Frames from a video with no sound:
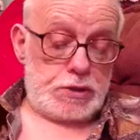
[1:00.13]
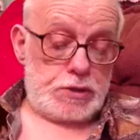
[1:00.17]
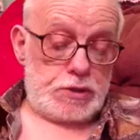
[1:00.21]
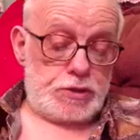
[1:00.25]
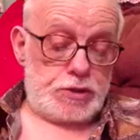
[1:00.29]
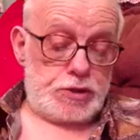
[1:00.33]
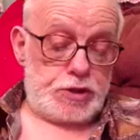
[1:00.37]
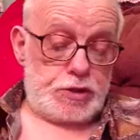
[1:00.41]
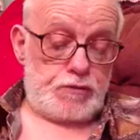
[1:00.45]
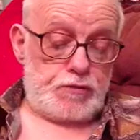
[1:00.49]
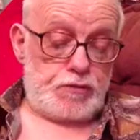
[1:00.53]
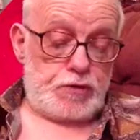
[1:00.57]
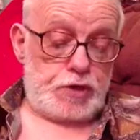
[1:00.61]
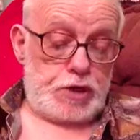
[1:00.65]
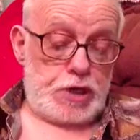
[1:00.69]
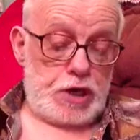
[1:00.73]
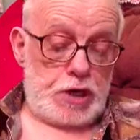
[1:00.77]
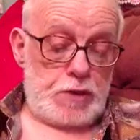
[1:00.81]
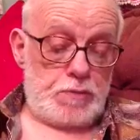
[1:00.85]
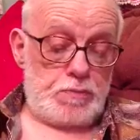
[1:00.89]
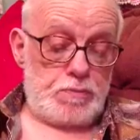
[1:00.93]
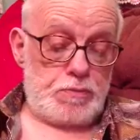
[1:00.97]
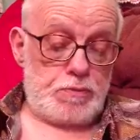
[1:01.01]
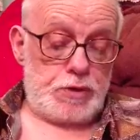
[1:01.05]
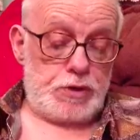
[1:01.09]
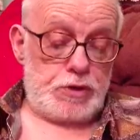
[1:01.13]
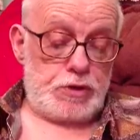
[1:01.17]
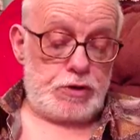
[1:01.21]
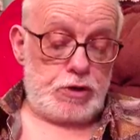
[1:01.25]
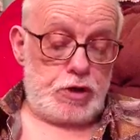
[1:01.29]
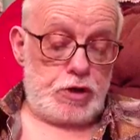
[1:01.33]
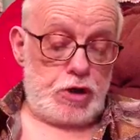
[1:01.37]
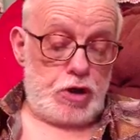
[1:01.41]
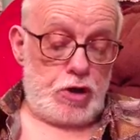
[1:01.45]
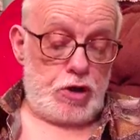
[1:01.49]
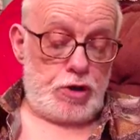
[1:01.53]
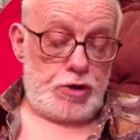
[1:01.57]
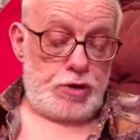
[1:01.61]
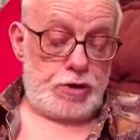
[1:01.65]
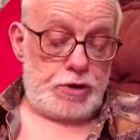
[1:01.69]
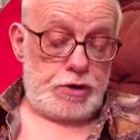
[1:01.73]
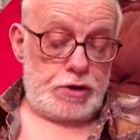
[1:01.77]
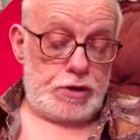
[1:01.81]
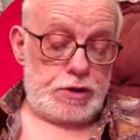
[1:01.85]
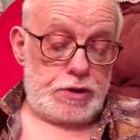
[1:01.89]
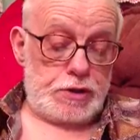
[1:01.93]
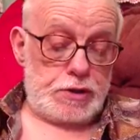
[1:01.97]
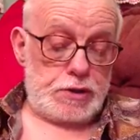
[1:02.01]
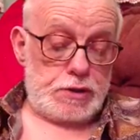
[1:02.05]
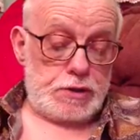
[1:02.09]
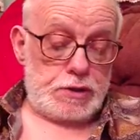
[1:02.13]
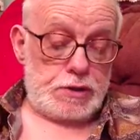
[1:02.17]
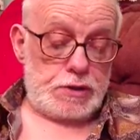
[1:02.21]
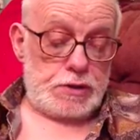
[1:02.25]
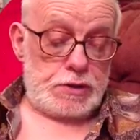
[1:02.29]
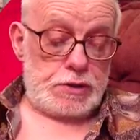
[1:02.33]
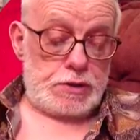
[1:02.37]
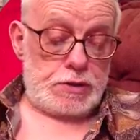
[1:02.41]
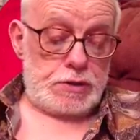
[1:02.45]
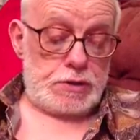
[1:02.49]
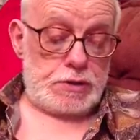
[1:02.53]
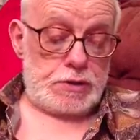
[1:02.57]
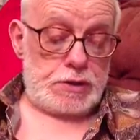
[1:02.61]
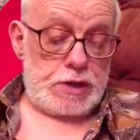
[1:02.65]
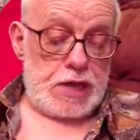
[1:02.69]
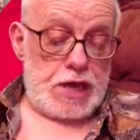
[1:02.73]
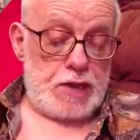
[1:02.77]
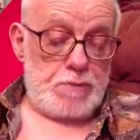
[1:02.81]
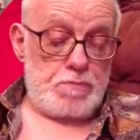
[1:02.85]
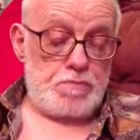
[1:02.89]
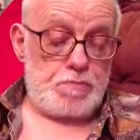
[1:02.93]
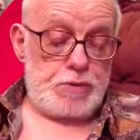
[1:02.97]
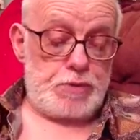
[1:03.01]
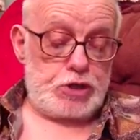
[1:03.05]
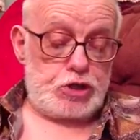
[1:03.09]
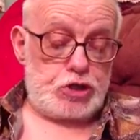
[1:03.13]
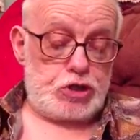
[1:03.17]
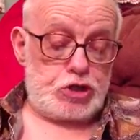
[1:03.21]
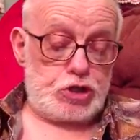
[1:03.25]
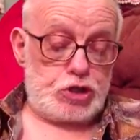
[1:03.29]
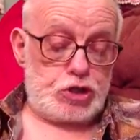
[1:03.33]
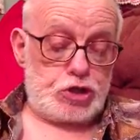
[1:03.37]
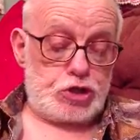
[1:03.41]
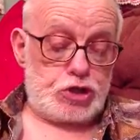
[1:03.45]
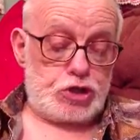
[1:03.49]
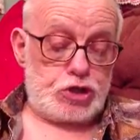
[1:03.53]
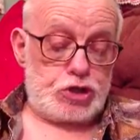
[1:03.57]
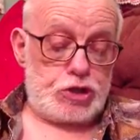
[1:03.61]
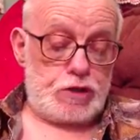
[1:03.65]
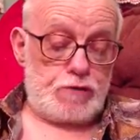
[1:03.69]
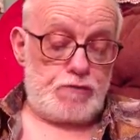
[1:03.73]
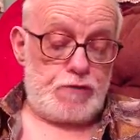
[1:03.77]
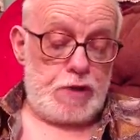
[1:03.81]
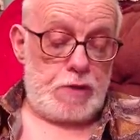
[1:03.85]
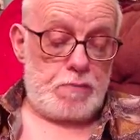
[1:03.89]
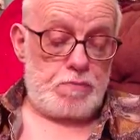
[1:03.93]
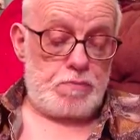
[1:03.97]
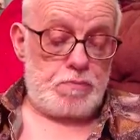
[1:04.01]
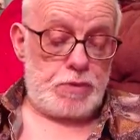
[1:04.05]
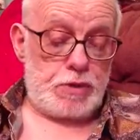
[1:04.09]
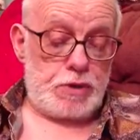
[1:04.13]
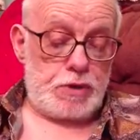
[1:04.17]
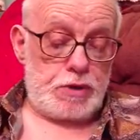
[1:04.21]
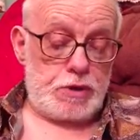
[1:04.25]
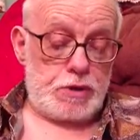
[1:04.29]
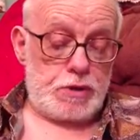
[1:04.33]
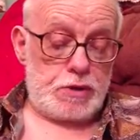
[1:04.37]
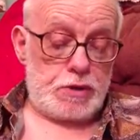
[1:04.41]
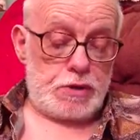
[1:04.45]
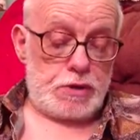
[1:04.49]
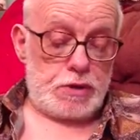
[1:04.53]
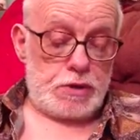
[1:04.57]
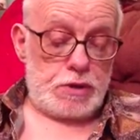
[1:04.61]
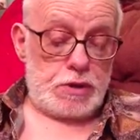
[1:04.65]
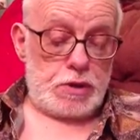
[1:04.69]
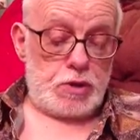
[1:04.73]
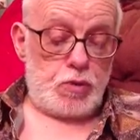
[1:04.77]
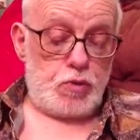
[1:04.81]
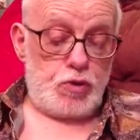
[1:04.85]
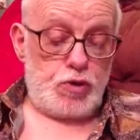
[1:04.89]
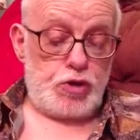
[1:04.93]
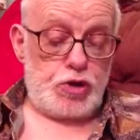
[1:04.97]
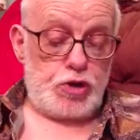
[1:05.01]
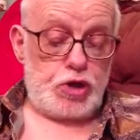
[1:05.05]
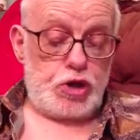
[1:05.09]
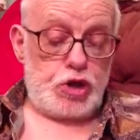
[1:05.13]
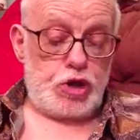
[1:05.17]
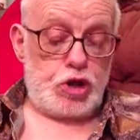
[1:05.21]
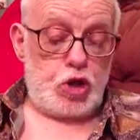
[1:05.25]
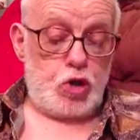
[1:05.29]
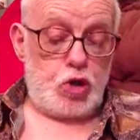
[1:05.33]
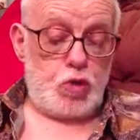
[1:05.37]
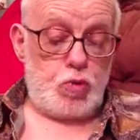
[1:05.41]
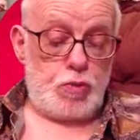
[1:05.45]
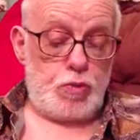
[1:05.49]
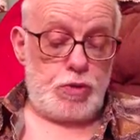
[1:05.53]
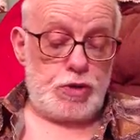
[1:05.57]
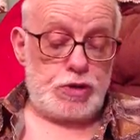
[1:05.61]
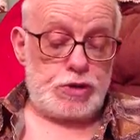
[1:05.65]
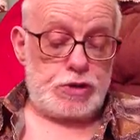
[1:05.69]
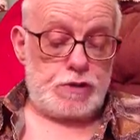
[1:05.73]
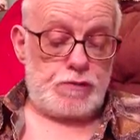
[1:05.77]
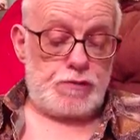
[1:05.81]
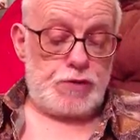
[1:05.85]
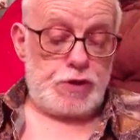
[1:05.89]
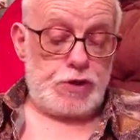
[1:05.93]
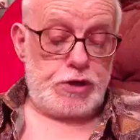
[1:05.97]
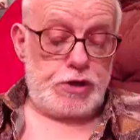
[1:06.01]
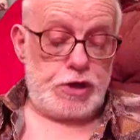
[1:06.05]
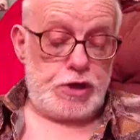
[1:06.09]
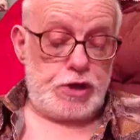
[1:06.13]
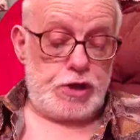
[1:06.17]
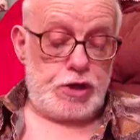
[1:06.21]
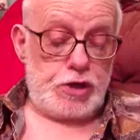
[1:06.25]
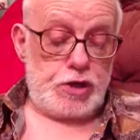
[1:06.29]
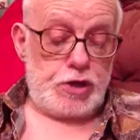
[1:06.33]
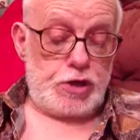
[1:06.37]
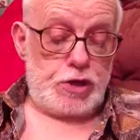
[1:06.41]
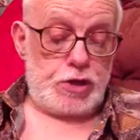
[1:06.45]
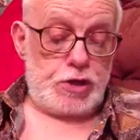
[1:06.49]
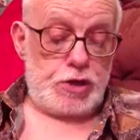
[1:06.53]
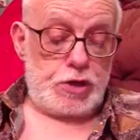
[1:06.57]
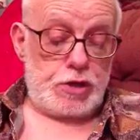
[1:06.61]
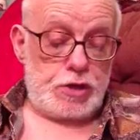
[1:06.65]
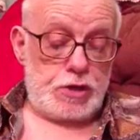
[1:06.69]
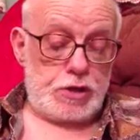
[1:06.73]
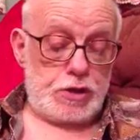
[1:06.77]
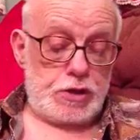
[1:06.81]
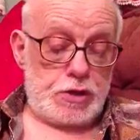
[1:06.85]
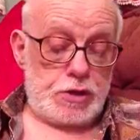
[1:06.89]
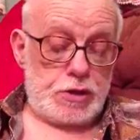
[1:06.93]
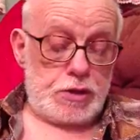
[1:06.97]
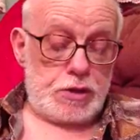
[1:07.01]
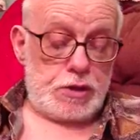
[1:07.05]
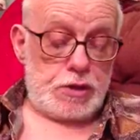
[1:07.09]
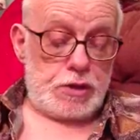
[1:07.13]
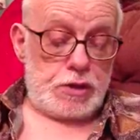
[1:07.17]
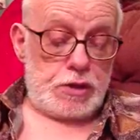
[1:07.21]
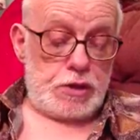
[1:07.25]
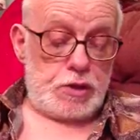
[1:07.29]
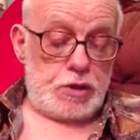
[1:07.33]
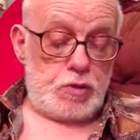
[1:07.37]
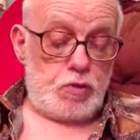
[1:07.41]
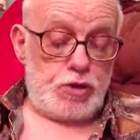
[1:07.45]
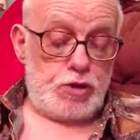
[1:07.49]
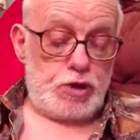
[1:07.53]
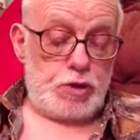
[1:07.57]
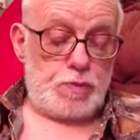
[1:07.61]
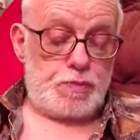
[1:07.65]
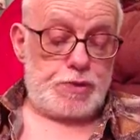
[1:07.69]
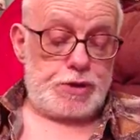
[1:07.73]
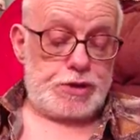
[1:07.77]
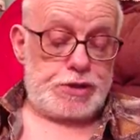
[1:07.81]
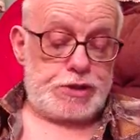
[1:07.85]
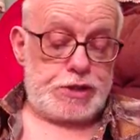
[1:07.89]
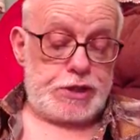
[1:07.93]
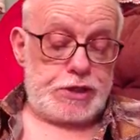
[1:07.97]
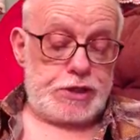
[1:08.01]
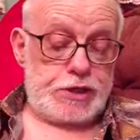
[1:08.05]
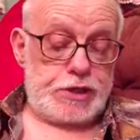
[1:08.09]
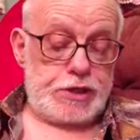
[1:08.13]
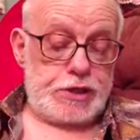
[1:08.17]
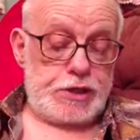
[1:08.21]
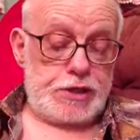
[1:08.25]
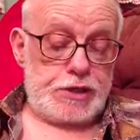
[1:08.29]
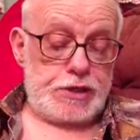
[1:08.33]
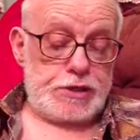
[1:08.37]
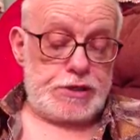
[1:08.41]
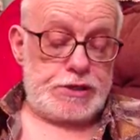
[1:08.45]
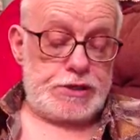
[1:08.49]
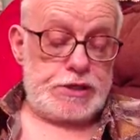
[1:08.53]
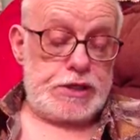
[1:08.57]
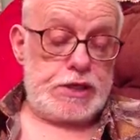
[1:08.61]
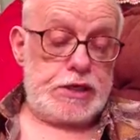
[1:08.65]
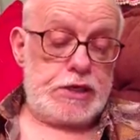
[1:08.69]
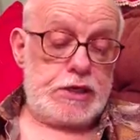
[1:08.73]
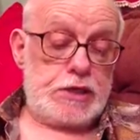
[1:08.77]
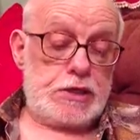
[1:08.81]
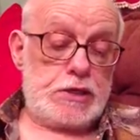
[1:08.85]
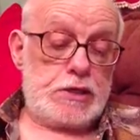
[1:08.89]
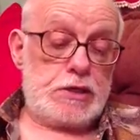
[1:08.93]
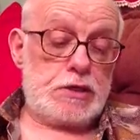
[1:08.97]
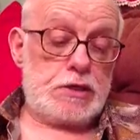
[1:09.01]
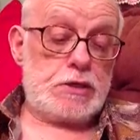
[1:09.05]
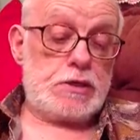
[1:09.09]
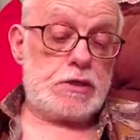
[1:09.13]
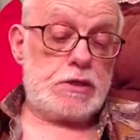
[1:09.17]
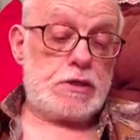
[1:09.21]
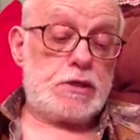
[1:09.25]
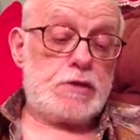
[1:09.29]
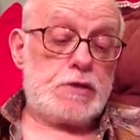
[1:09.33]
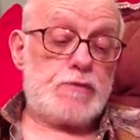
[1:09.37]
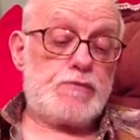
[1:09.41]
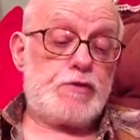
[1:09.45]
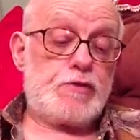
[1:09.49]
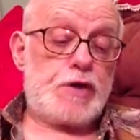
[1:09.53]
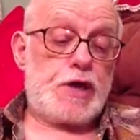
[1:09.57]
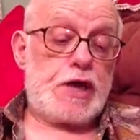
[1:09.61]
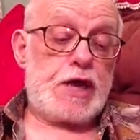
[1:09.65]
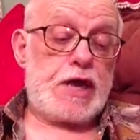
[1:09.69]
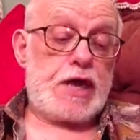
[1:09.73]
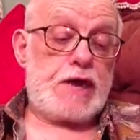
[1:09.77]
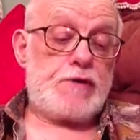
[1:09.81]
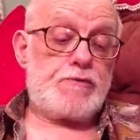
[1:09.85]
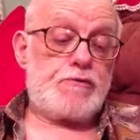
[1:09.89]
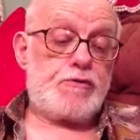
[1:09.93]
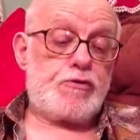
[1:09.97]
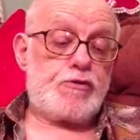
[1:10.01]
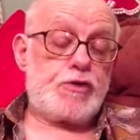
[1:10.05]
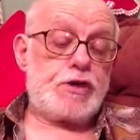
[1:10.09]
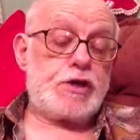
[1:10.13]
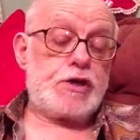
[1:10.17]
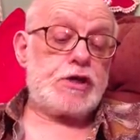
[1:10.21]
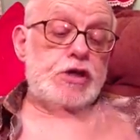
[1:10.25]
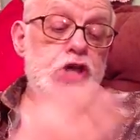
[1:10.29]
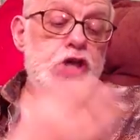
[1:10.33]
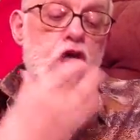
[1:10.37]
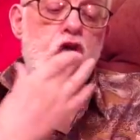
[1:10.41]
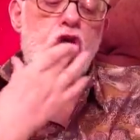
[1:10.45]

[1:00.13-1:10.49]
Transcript: that have come and gone, ambitious November with the humours of the year, with a particular zeal for every